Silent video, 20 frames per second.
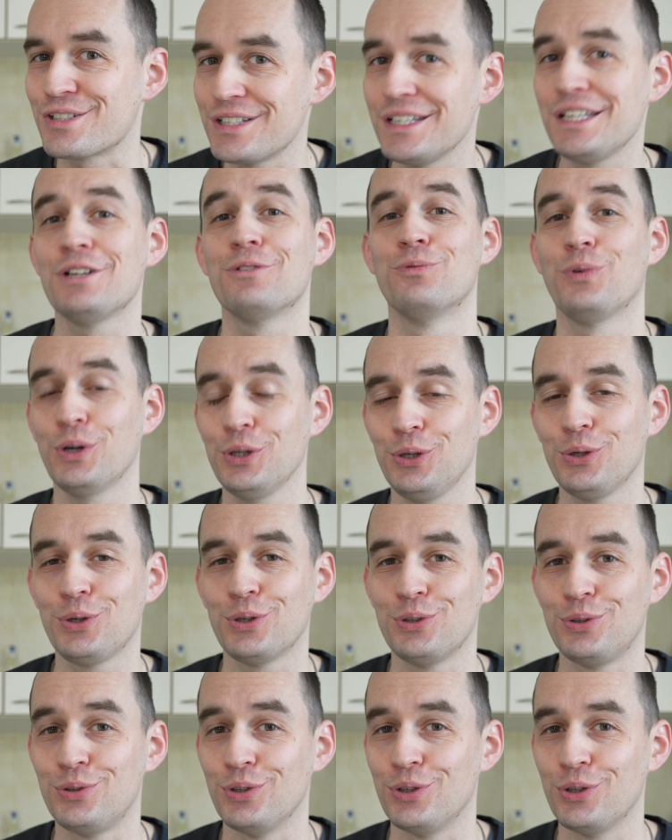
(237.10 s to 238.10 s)
seeing what you
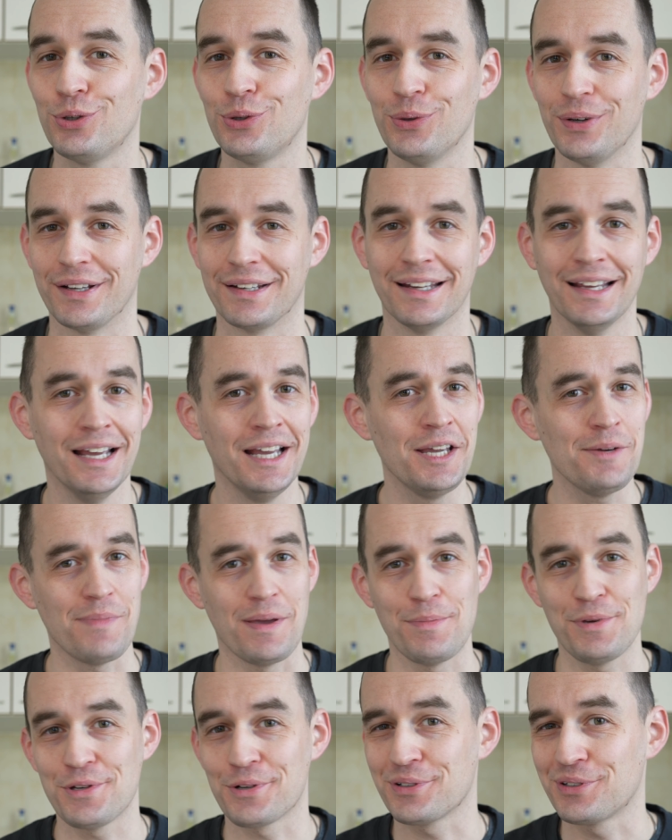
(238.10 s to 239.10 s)
could do, and
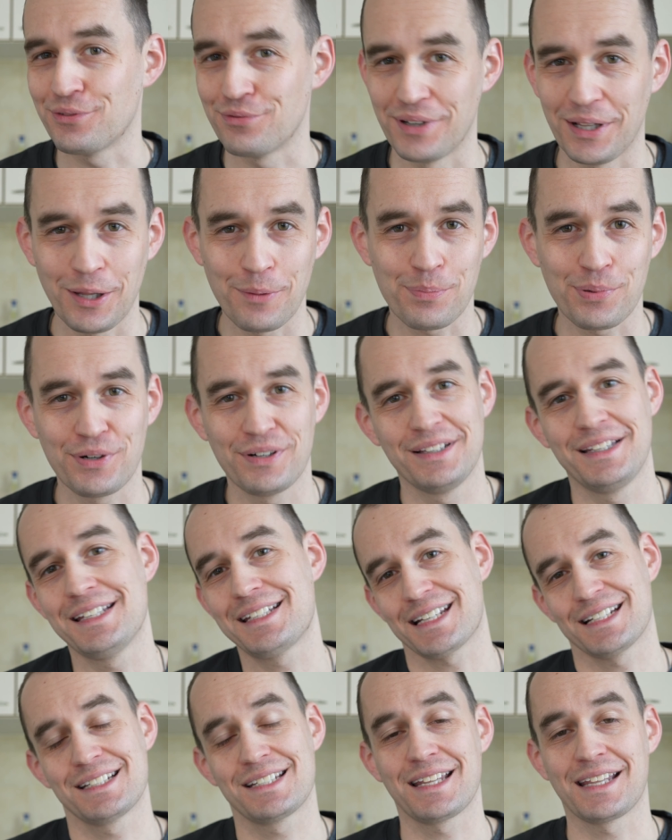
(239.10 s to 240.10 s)
maybe you're a developer and
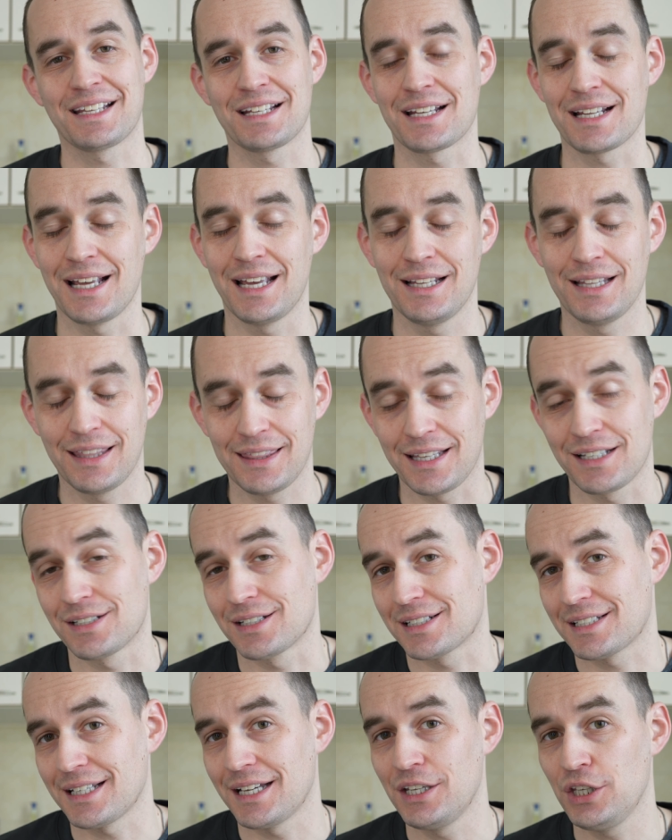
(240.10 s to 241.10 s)
these kinds of things
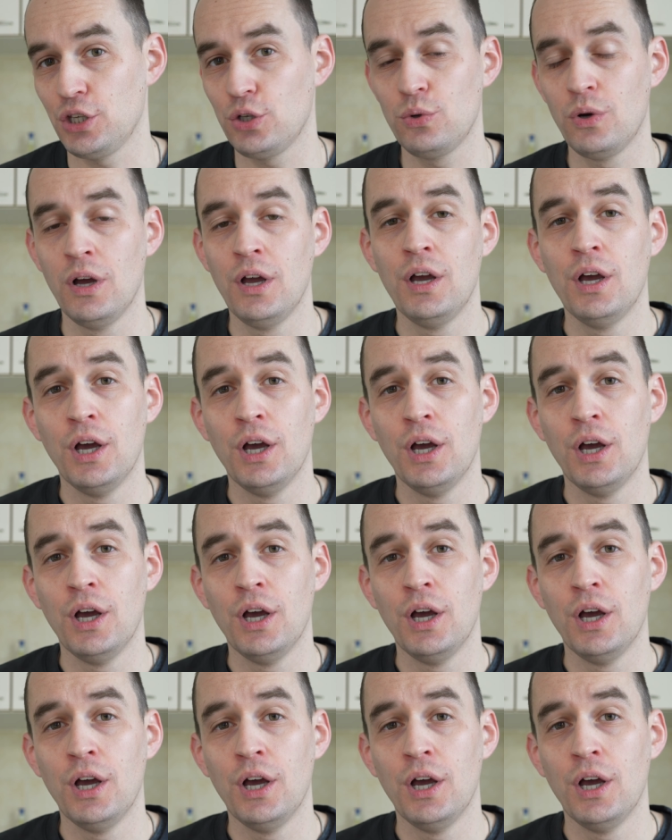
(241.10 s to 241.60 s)
excite you,